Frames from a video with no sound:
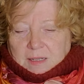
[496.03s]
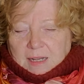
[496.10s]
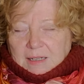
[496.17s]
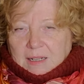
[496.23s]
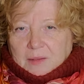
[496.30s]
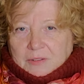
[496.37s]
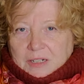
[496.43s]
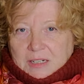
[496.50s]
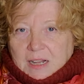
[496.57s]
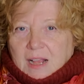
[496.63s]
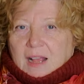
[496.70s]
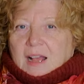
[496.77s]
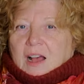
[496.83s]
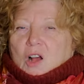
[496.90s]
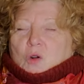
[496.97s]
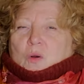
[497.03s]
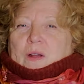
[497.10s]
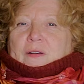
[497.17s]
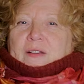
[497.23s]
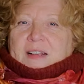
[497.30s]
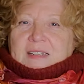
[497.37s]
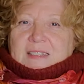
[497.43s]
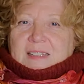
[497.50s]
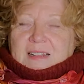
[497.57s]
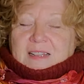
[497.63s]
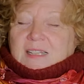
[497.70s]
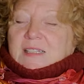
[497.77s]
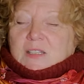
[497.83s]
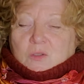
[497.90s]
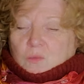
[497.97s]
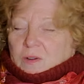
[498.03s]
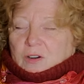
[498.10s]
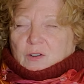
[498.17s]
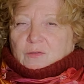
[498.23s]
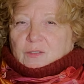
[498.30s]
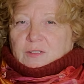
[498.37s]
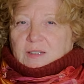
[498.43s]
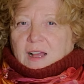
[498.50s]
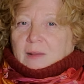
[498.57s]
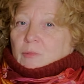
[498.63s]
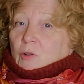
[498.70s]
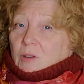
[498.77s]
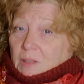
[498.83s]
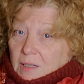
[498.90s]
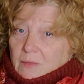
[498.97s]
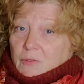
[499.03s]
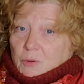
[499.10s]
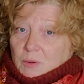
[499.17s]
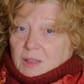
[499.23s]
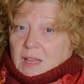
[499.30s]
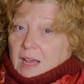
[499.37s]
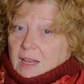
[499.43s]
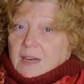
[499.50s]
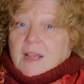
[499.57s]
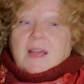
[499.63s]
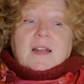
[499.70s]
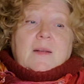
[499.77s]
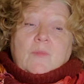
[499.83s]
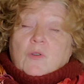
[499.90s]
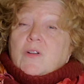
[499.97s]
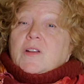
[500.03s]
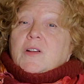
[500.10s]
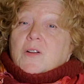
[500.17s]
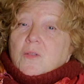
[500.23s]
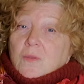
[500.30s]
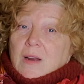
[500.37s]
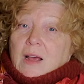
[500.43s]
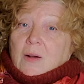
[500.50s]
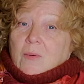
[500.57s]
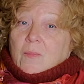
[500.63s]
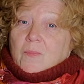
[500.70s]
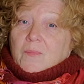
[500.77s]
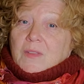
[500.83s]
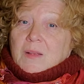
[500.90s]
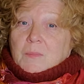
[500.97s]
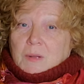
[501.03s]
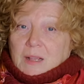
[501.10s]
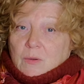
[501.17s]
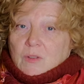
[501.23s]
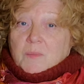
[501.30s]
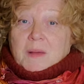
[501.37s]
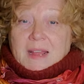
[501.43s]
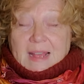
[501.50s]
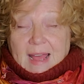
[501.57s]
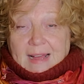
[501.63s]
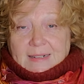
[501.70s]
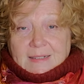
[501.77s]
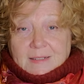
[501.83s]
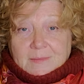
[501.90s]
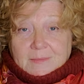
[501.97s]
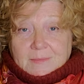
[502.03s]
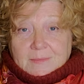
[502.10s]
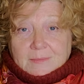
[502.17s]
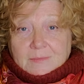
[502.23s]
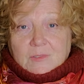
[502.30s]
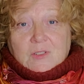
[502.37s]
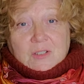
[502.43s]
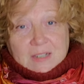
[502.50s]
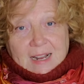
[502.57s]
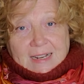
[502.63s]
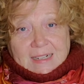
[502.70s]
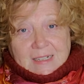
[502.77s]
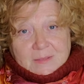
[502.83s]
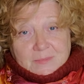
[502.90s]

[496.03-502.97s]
I love it. Aquarius, this is wonderful. I'm going to leave you with that, and I'm going to go now and play with my cat. Good night.